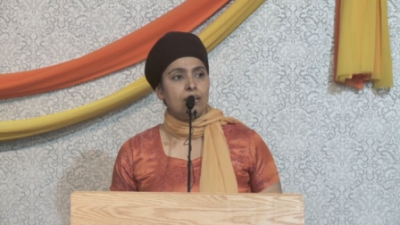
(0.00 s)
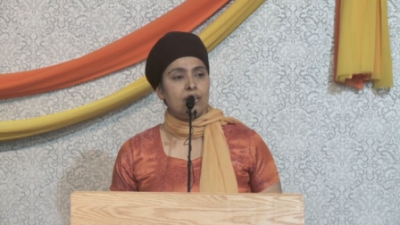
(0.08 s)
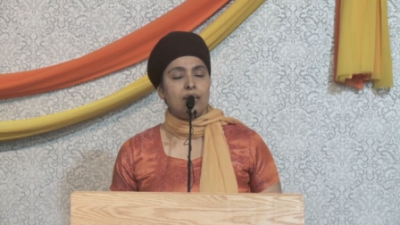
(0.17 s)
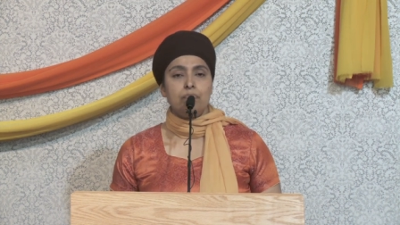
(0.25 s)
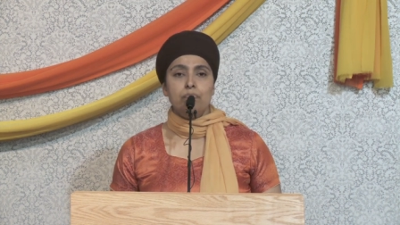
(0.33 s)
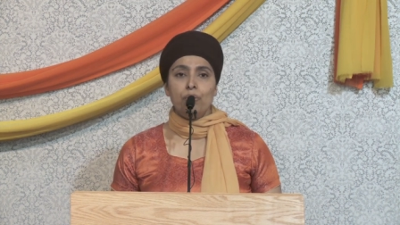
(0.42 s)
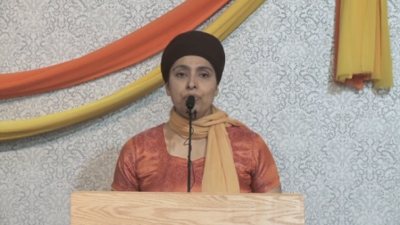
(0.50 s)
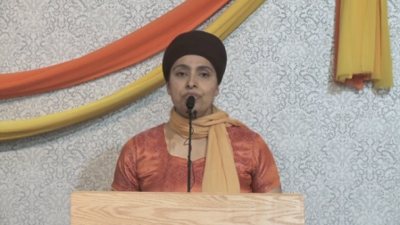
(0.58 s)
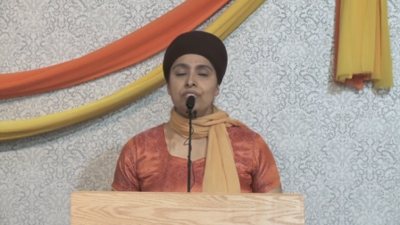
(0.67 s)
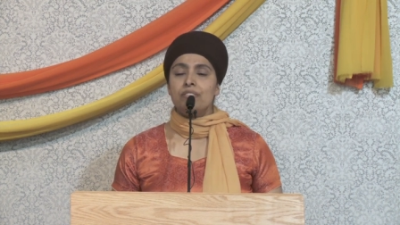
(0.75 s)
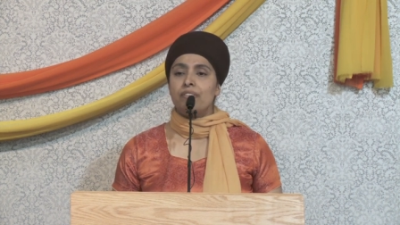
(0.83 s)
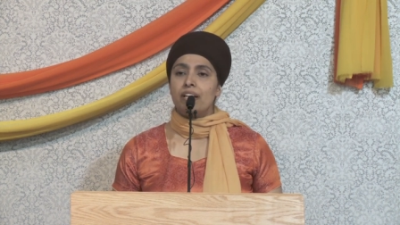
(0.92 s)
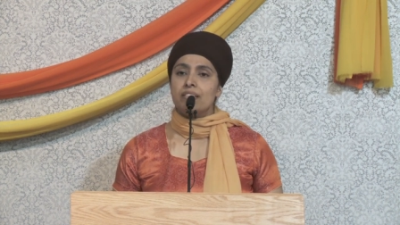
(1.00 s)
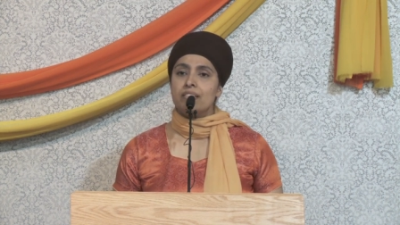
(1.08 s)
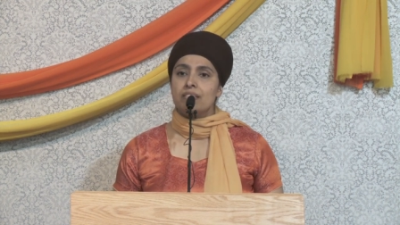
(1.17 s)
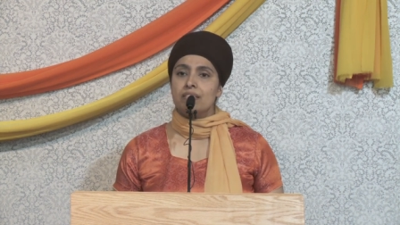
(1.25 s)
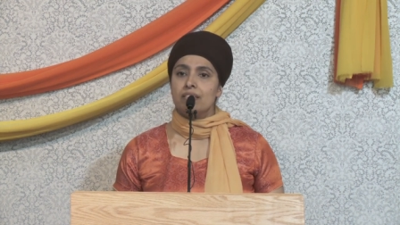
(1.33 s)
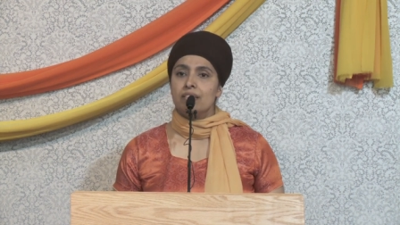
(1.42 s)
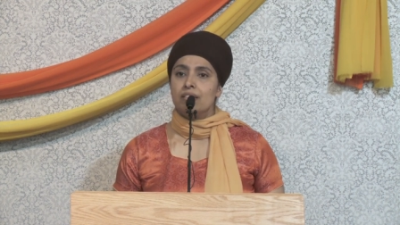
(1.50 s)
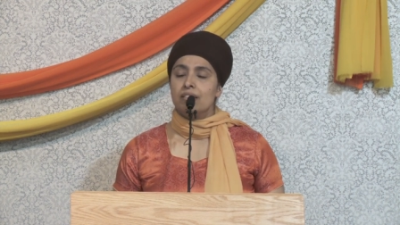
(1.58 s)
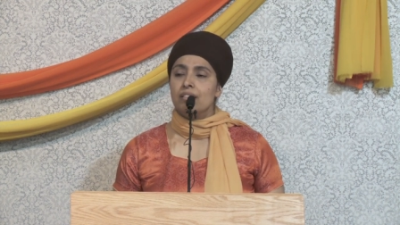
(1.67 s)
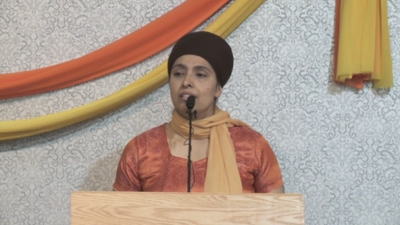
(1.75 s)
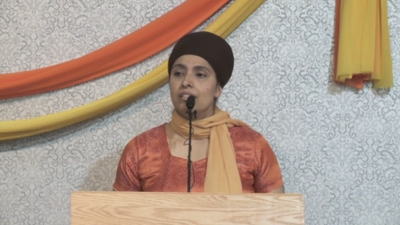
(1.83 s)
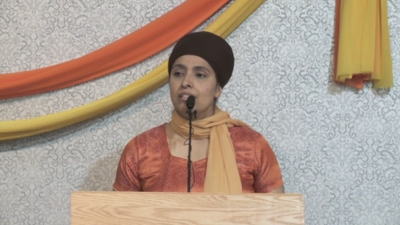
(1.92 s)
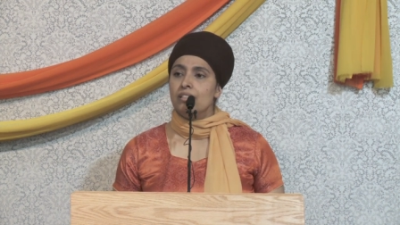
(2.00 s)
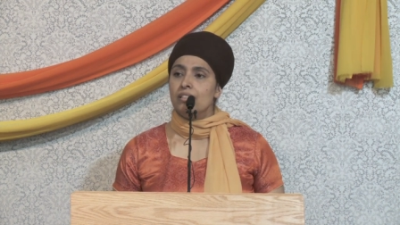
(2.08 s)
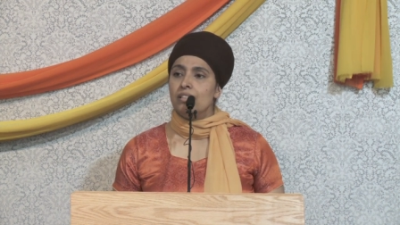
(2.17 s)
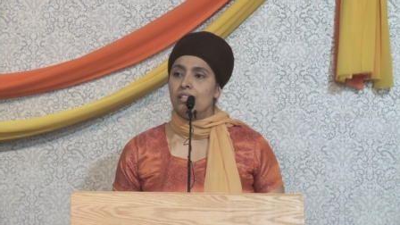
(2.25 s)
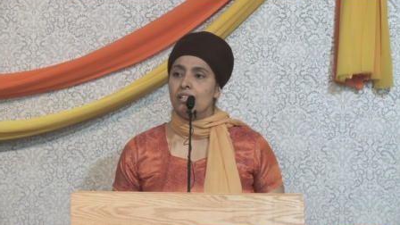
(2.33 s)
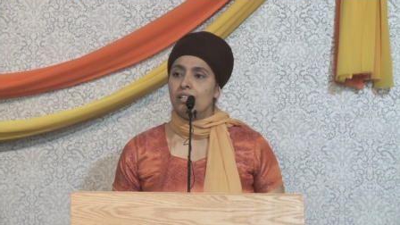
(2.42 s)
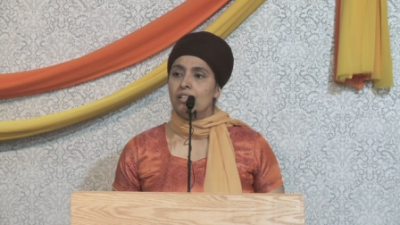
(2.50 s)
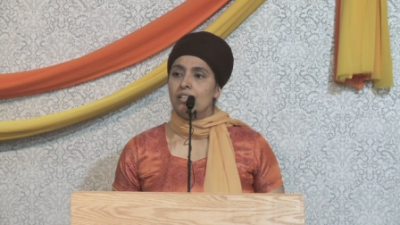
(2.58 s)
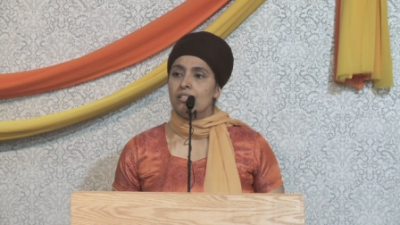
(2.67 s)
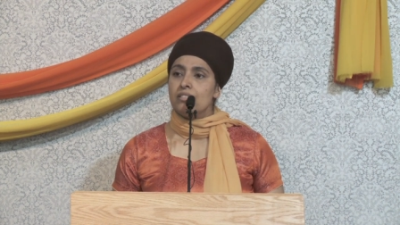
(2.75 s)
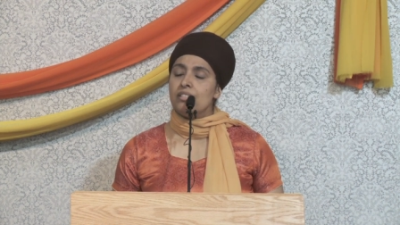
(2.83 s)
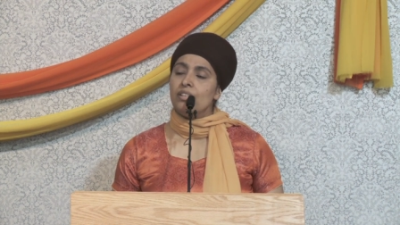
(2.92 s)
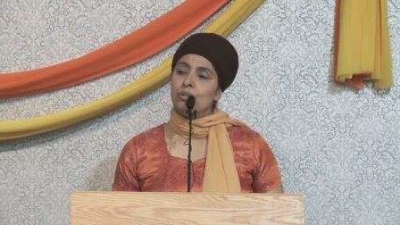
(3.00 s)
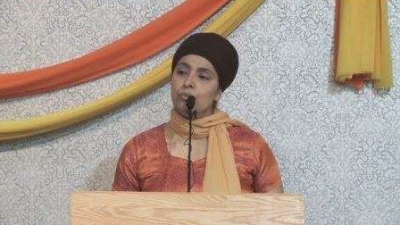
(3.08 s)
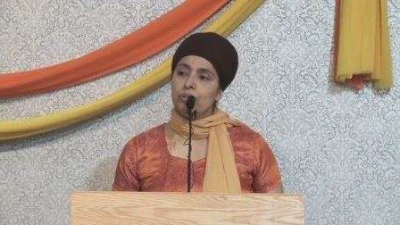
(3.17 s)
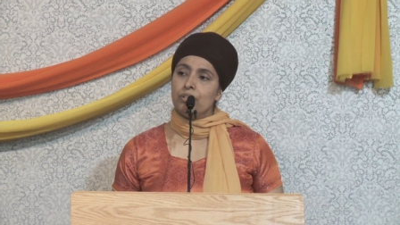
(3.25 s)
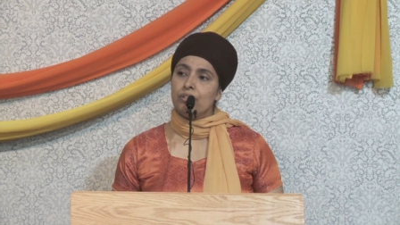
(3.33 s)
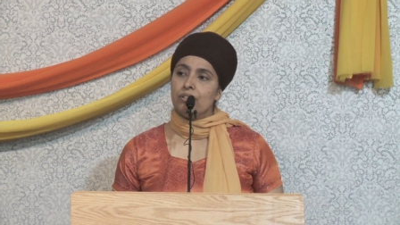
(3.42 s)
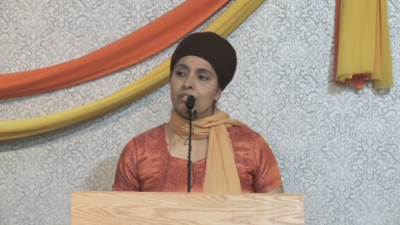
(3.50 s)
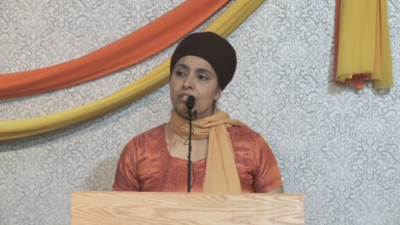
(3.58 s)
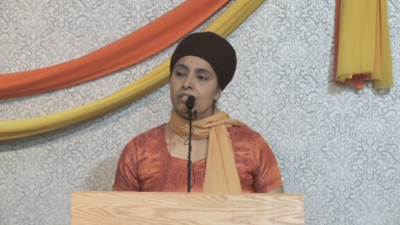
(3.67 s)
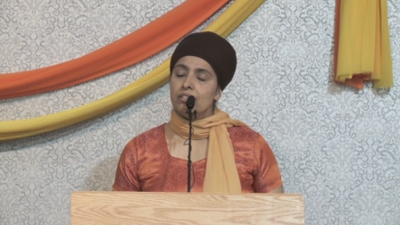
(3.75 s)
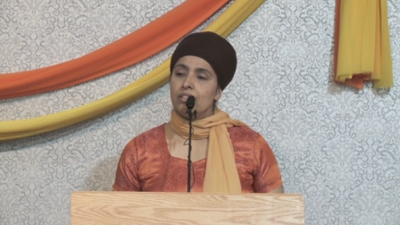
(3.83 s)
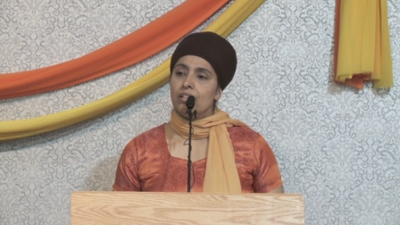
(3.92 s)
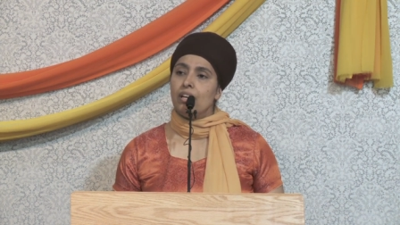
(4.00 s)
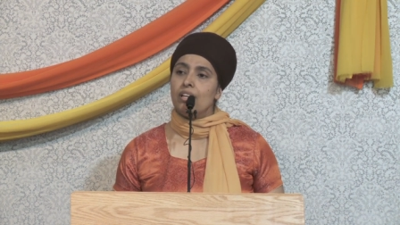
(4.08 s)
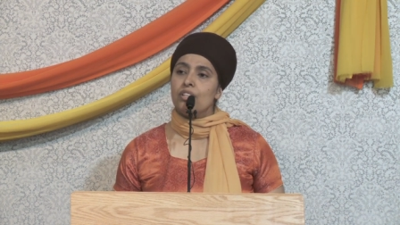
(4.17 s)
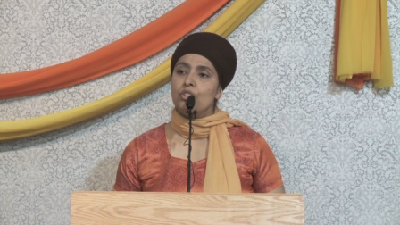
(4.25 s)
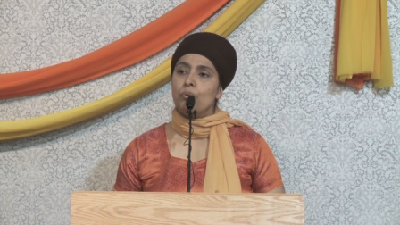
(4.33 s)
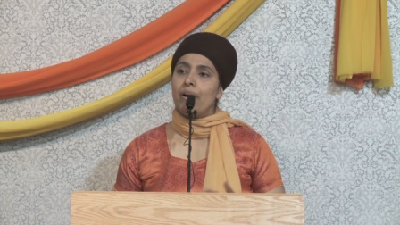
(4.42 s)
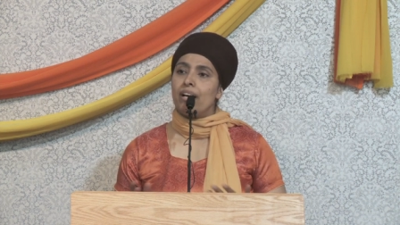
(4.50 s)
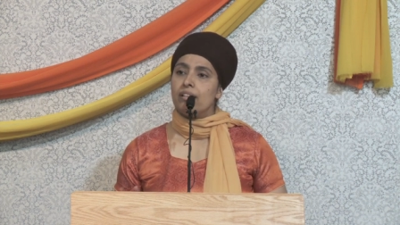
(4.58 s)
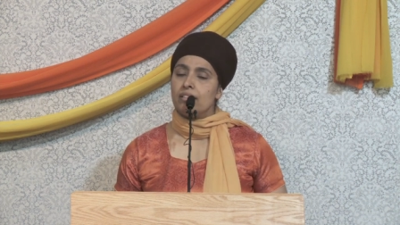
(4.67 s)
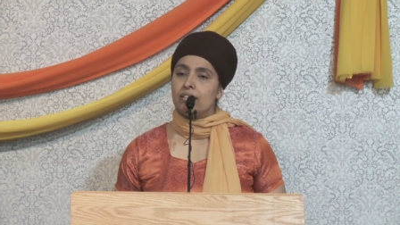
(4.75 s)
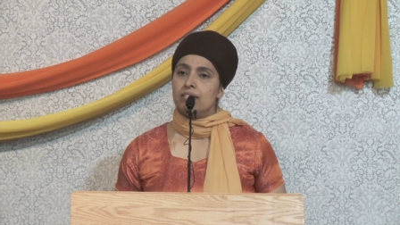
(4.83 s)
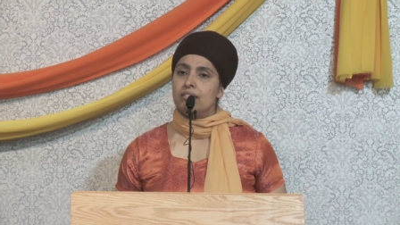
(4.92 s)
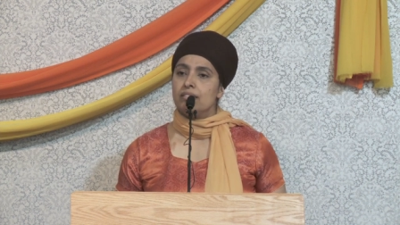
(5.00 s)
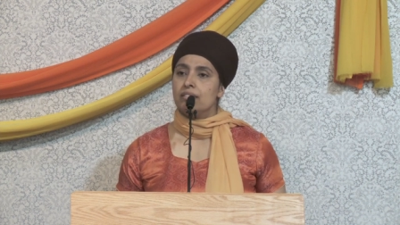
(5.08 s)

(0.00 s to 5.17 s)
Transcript: that most of us see the world in a duality